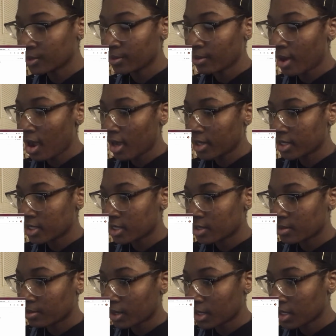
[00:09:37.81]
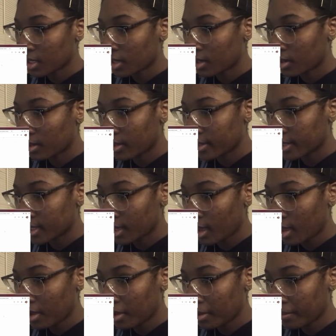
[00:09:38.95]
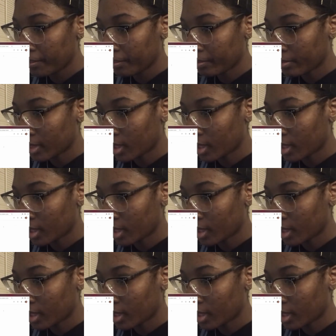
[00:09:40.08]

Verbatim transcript: What? It's what you call it. Um.